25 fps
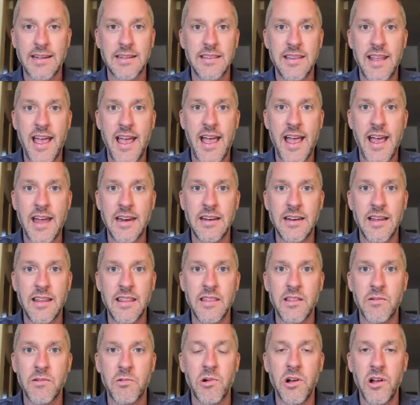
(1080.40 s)
and then
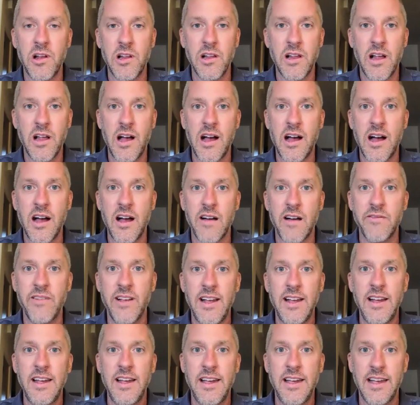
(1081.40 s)
the role of
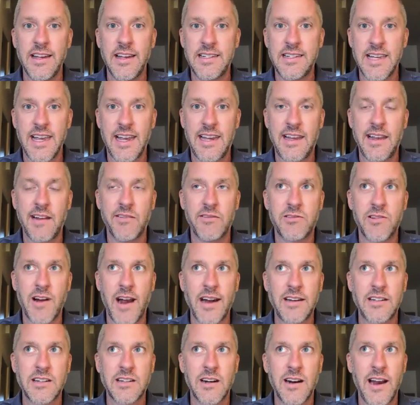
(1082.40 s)
Executive
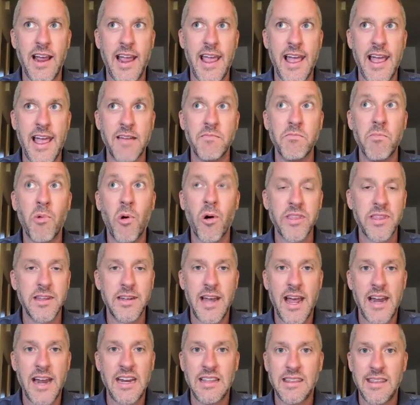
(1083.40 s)
Director, and more than
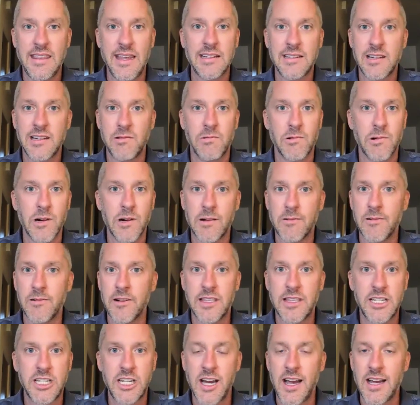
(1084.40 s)
anything, to work
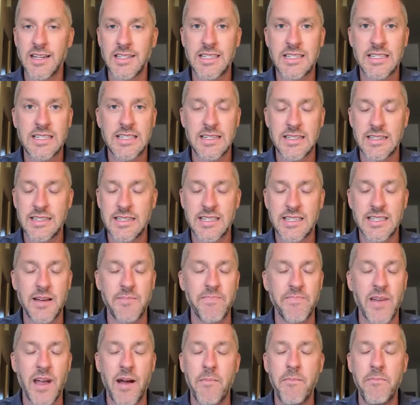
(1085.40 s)
with just
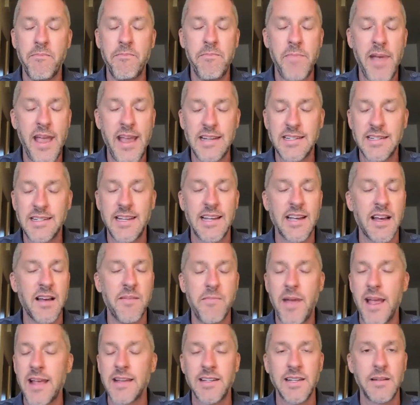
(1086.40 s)
some amazing,
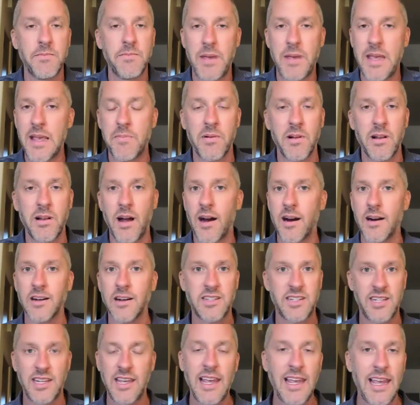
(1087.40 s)
amazing people. Our
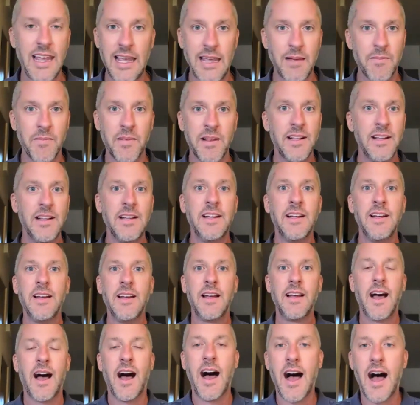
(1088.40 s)
team,
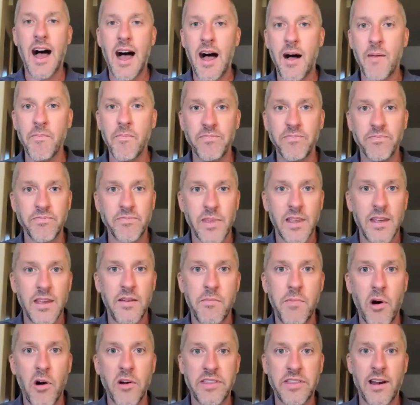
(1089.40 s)

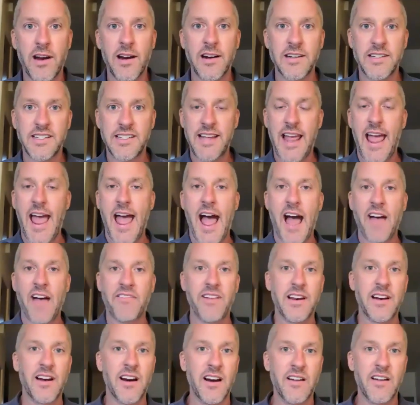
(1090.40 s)
both our staff
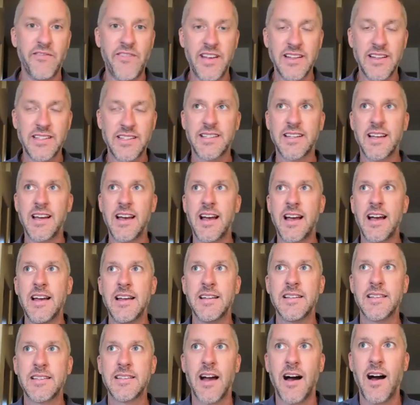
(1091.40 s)
and our
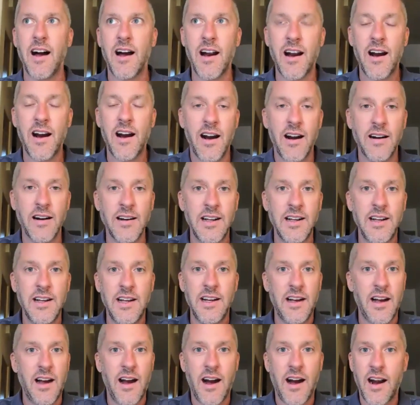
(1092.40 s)
VISTAs,
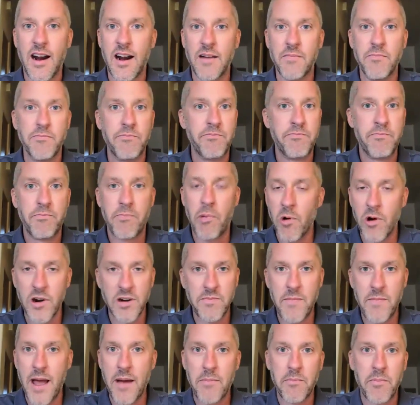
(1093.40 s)
our board
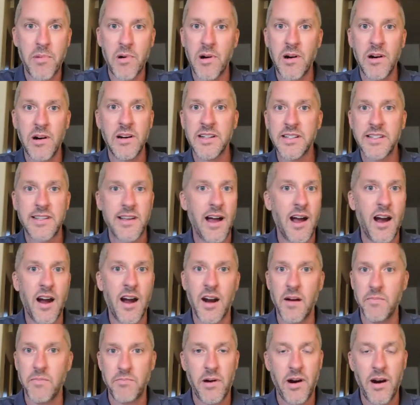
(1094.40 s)
members,
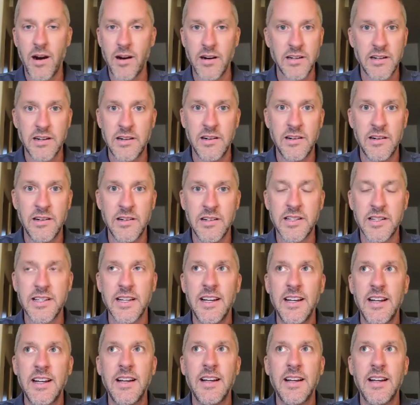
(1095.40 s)
our partners.